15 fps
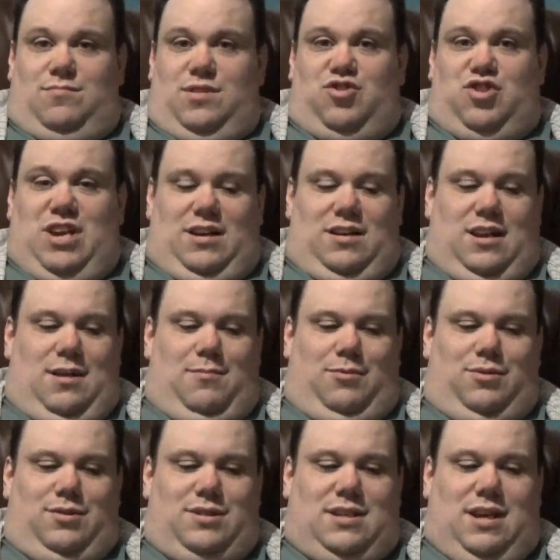Chad
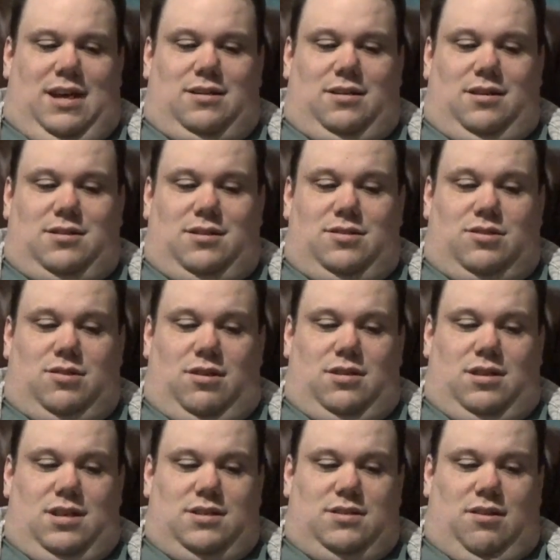Gable and Scott Dawson started
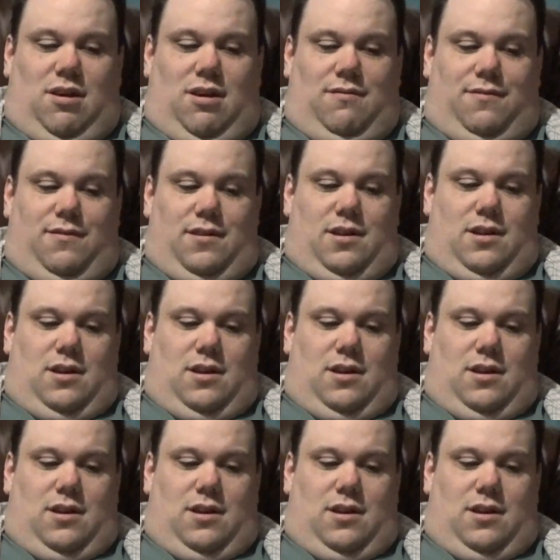things off.